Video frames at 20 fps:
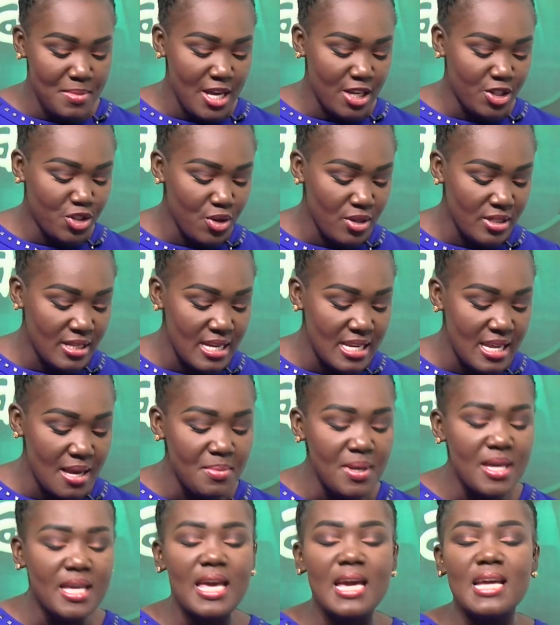I sure said, they
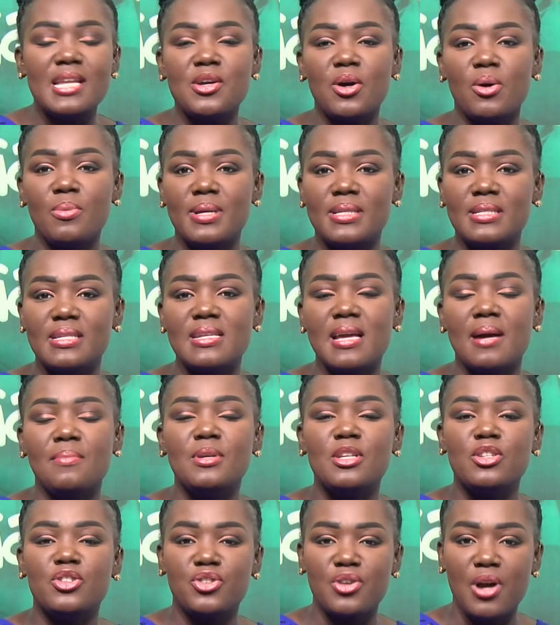make a deal between
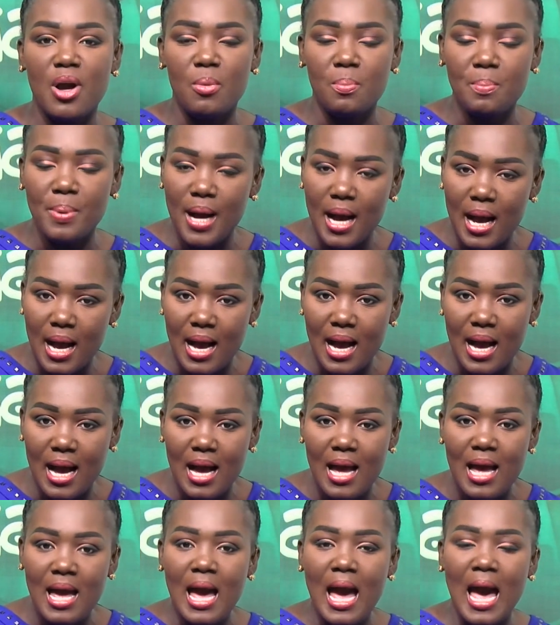Yamisha, pa,